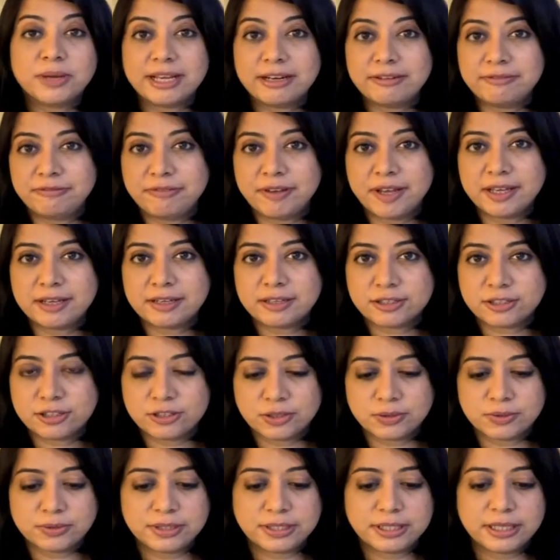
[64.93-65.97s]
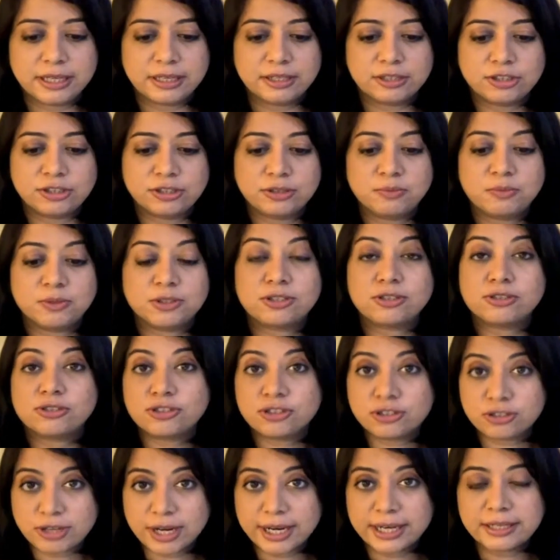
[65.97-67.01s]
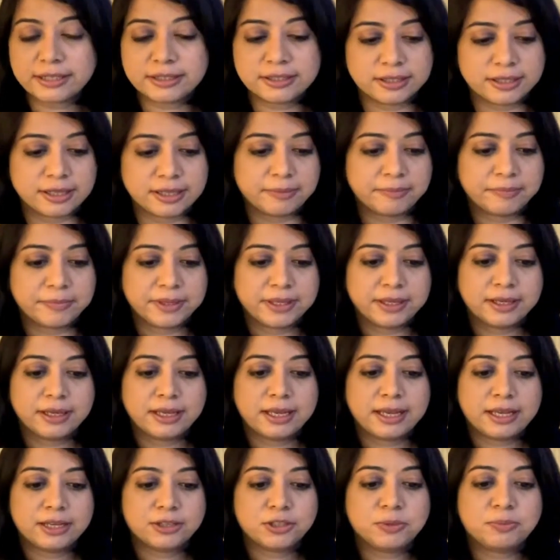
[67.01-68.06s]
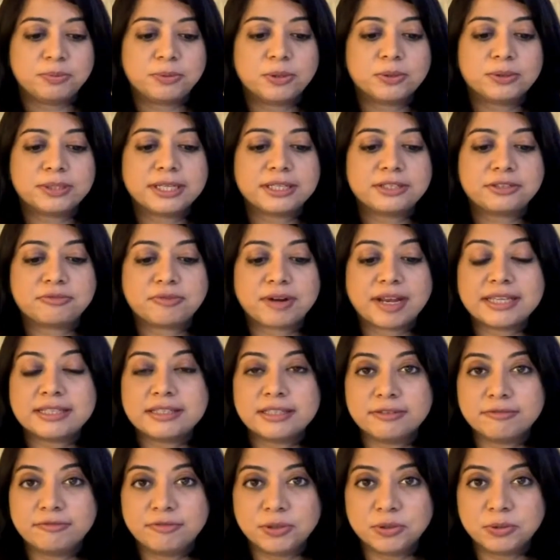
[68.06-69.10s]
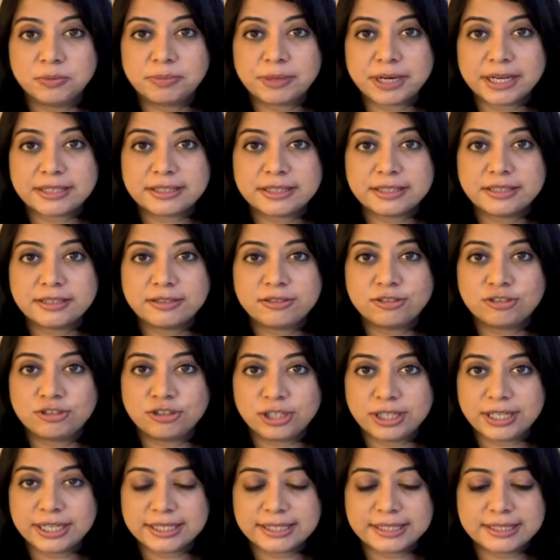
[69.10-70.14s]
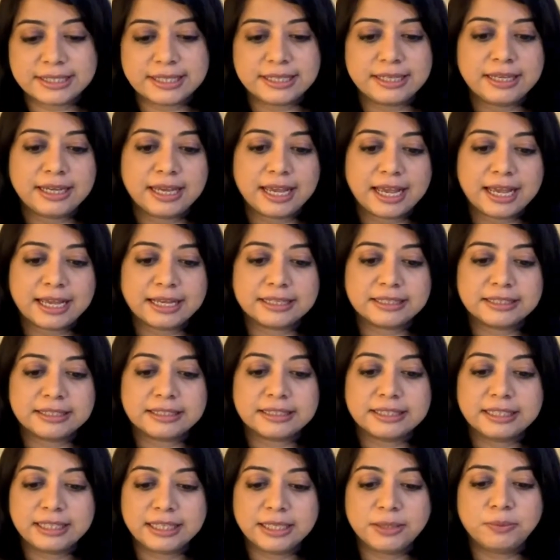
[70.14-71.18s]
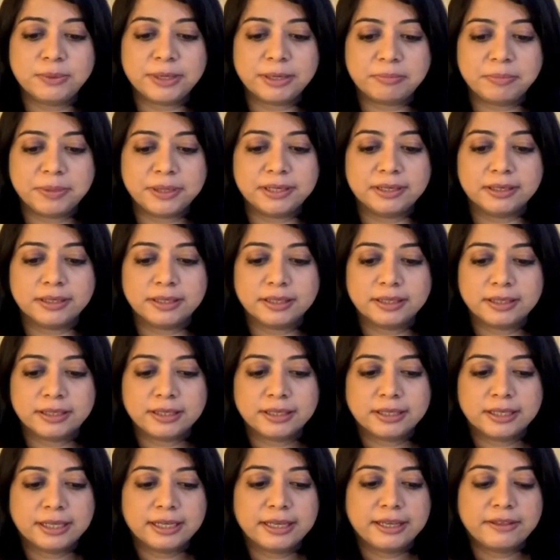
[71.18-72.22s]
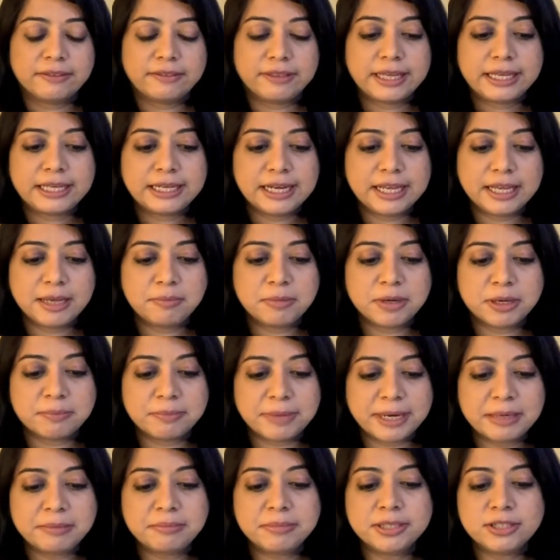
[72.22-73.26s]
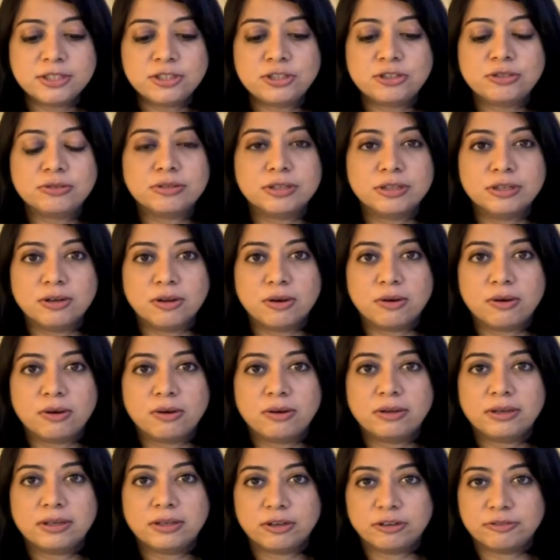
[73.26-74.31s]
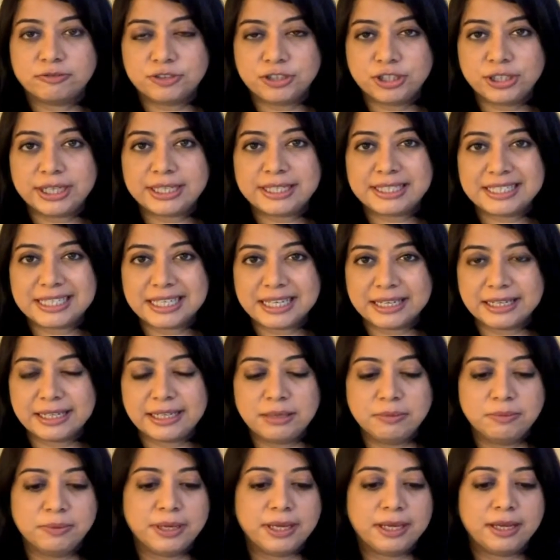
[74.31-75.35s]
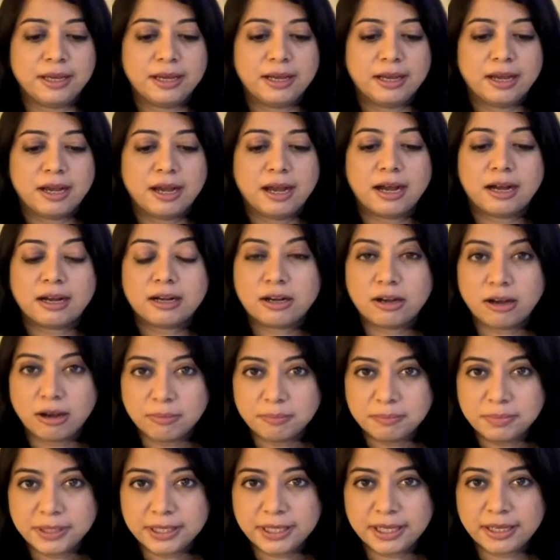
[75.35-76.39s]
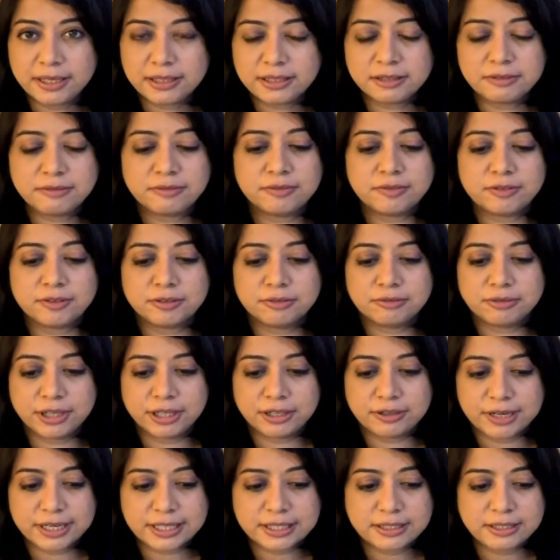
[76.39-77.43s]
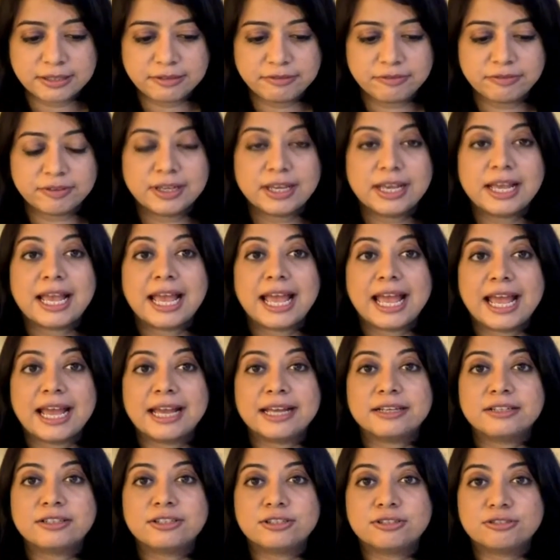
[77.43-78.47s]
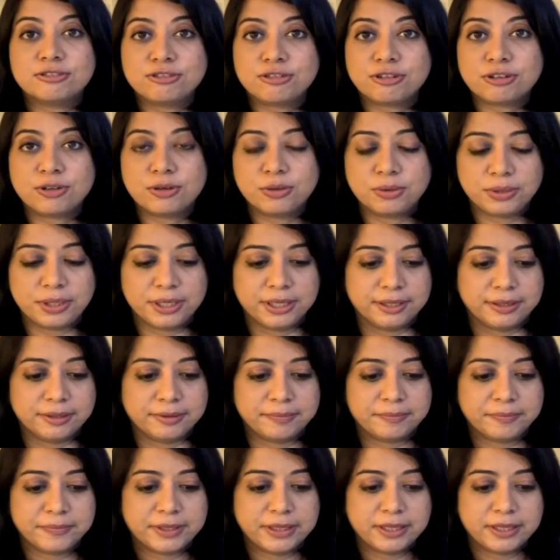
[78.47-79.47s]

Welfare Association was on strike today to protest rising fuel prices, GST and the e-way bill. They claim amendments to the law of GST and e-way are complicated, regressive and draconian.